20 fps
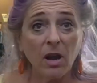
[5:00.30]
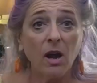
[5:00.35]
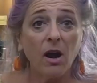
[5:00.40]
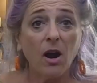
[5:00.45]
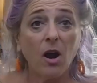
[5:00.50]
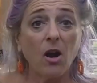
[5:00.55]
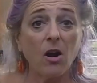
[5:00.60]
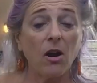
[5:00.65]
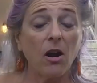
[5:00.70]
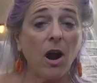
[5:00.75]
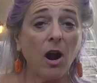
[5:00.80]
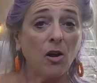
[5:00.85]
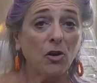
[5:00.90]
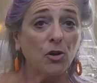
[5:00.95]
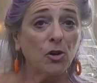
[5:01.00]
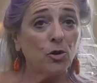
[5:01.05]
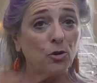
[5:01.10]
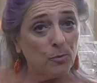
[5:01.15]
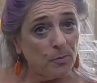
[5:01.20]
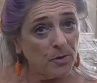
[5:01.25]
are our
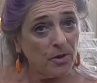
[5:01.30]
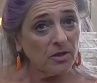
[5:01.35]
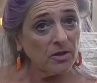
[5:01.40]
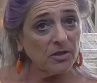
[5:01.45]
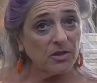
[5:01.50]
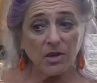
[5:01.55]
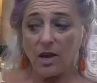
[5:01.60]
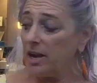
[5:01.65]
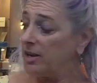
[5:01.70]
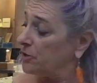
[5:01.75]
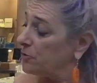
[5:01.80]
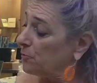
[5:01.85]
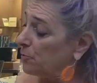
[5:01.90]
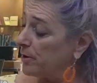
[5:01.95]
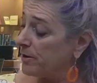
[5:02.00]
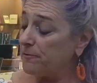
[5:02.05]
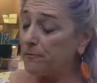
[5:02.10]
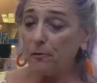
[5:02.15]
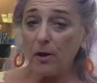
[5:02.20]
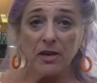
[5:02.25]
new books. I
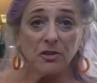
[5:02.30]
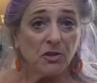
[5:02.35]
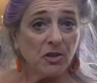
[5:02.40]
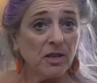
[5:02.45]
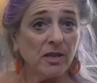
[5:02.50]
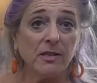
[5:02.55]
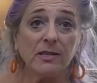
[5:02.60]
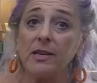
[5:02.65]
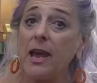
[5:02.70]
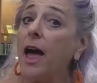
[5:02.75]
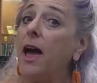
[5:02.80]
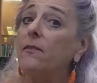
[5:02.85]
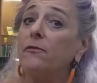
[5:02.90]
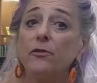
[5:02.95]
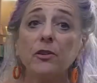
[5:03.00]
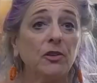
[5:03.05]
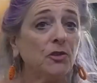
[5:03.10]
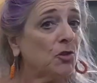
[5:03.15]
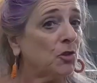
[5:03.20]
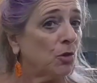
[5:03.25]
refresh these
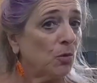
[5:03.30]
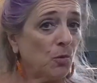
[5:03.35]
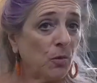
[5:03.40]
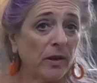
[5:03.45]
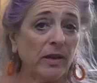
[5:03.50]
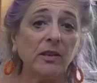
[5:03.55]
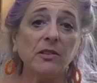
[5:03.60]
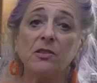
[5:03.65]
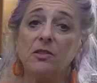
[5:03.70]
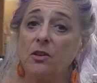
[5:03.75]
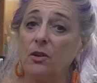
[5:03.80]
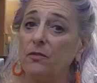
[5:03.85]
every 2 weeks, so